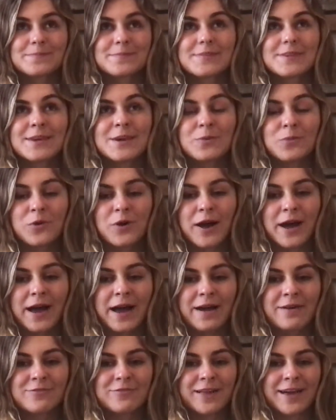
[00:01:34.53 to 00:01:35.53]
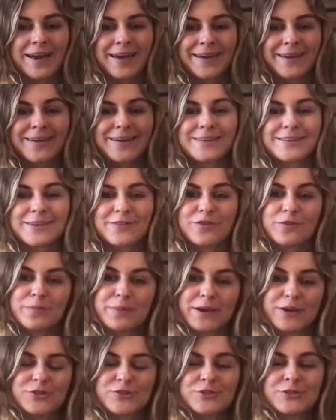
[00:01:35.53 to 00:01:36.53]
It will have like different
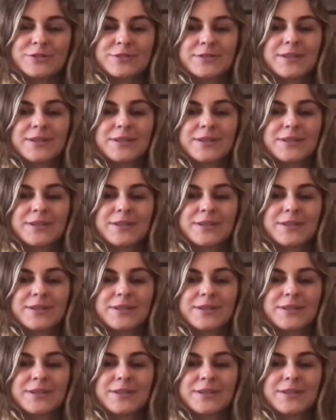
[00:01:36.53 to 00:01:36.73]
pictures,